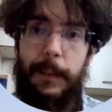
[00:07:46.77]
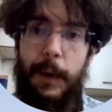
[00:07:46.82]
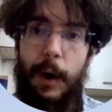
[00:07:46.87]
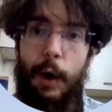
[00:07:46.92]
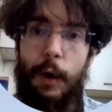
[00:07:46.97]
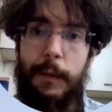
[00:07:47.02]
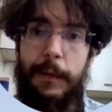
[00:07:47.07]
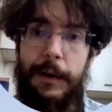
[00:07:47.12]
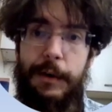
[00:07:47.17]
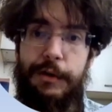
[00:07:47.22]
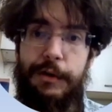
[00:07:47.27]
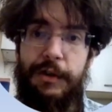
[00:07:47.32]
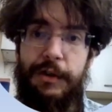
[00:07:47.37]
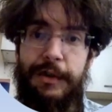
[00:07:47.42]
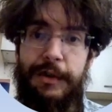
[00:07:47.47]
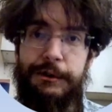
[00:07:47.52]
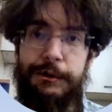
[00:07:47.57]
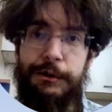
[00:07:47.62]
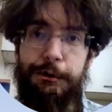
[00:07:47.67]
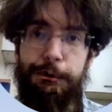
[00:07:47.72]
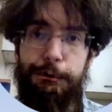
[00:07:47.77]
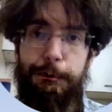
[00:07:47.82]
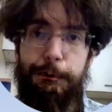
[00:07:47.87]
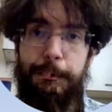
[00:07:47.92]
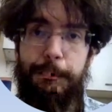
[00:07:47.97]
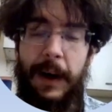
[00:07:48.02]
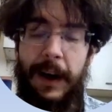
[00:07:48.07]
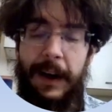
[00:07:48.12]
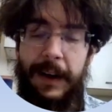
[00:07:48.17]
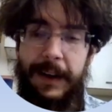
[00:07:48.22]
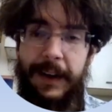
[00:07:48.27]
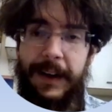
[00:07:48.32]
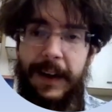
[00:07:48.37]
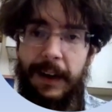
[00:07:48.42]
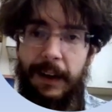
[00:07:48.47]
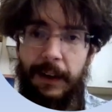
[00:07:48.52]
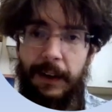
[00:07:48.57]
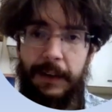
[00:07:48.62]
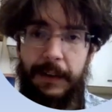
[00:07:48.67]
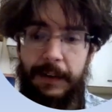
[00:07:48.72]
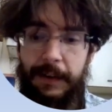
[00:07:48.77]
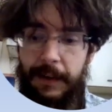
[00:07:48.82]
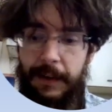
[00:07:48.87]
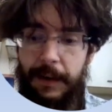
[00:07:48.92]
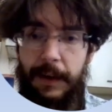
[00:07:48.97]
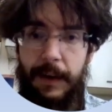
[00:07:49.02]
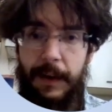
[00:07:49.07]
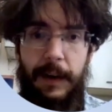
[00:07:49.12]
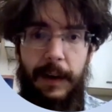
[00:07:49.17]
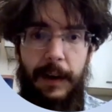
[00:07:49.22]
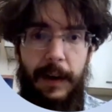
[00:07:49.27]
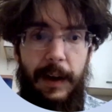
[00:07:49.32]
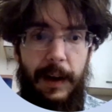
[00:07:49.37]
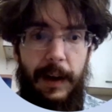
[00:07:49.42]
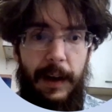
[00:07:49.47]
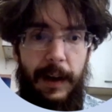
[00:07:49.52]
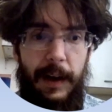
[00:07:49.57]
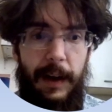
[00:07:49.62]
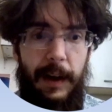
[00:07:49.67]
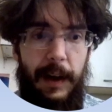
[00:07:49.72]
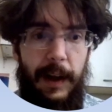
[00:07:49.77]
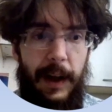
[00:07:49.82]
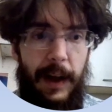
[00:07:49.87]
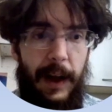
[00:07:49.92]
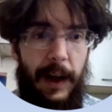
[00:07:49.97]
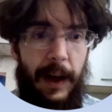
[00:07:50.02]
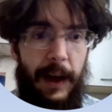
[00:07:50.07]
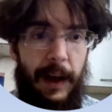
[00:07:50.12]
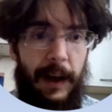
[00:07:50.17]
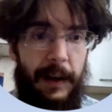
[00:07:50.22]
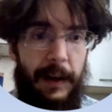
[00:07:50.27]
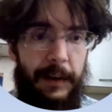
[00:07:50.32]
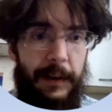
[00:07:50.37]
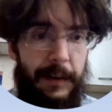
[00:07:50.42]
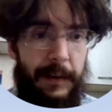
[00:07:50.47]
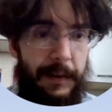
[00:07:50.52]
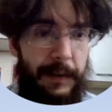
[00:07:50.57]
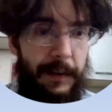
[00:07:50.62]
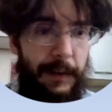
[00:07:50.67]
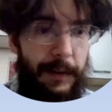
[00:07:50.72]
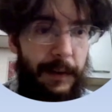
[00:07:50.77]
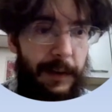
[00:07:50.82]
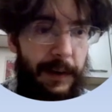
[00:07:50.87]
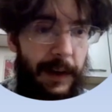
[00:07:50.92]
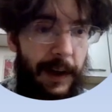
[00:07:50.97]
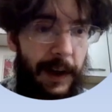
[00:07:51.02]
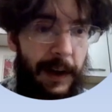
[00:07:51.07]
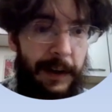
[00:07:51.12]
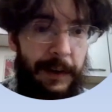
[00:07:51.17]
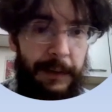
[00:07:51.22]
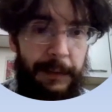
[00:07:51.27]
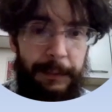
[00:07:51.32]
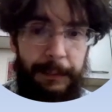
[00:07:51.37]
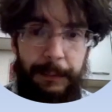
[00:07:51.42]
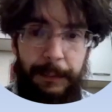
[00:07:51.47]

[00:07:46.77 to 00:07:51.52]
overshadowed by the guilt. And then